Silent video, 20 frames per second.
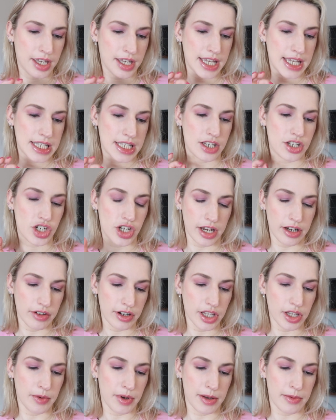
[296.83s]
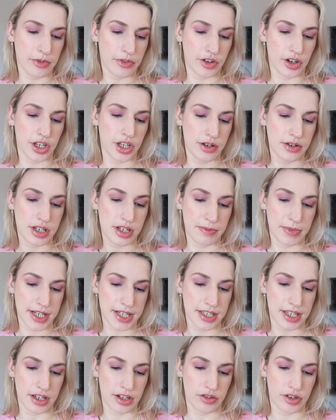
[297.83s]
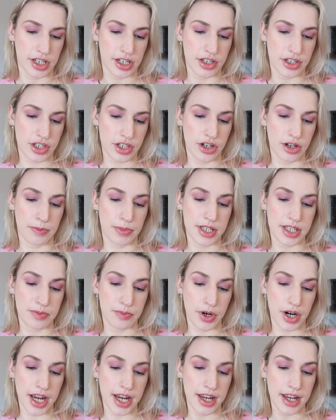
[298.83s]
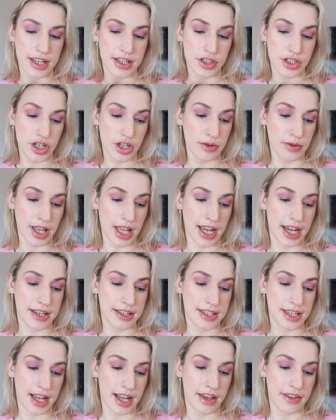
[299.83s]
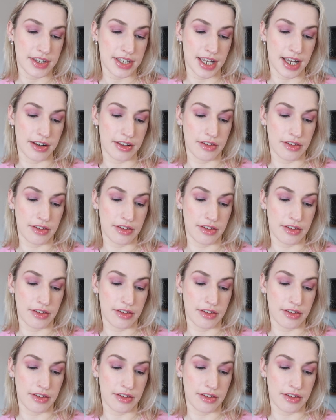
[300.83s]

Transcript: It says shake really well before use to mix the ingredients up. Spray in two lines either side